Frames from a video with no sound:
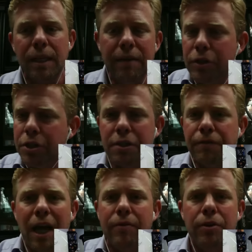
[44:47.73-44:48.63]
if it's
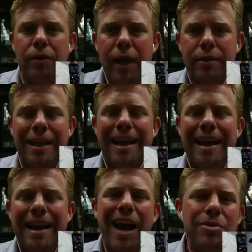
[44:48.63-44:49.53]
just $500,000,
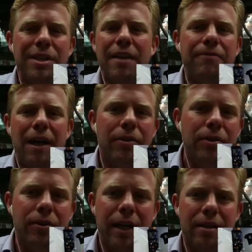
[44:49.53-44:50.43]
how is that
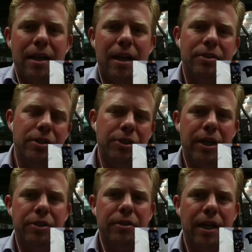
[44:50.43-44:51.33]
$500,000 going to
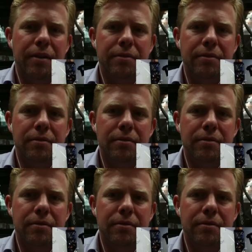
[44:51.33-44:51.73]
change your life?